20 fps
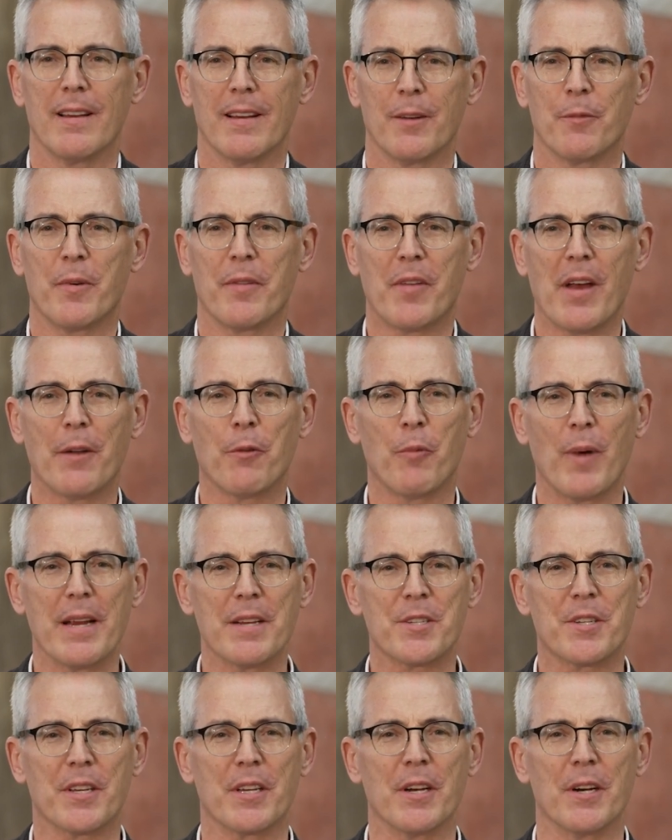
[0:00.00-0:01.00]
we've got a
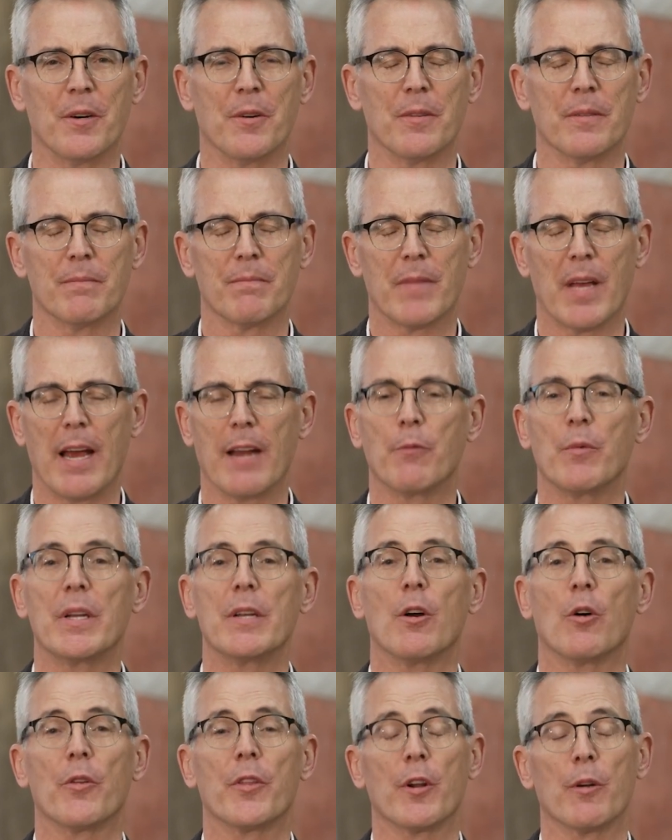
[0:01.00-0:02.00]
ways to go, and we
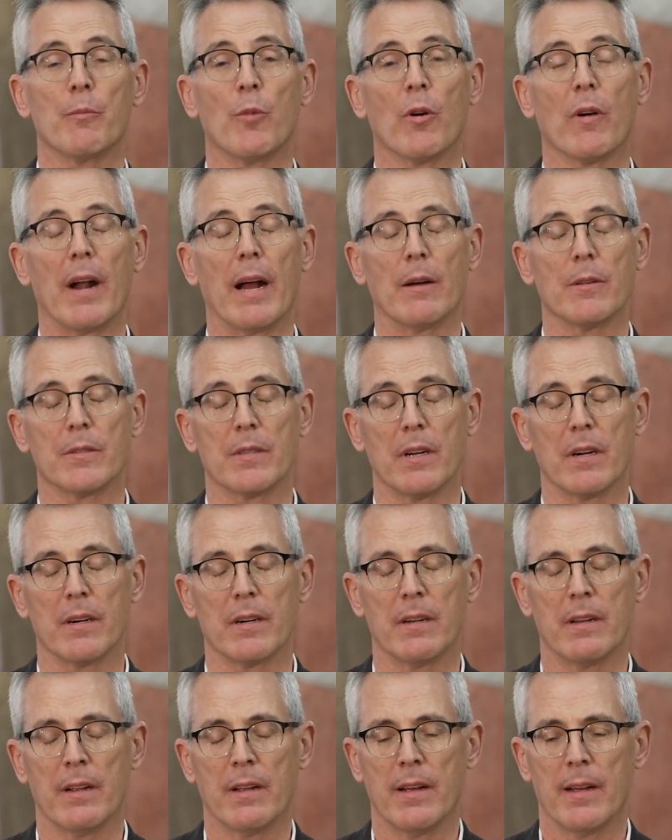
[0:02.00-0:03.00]
know there are more out there.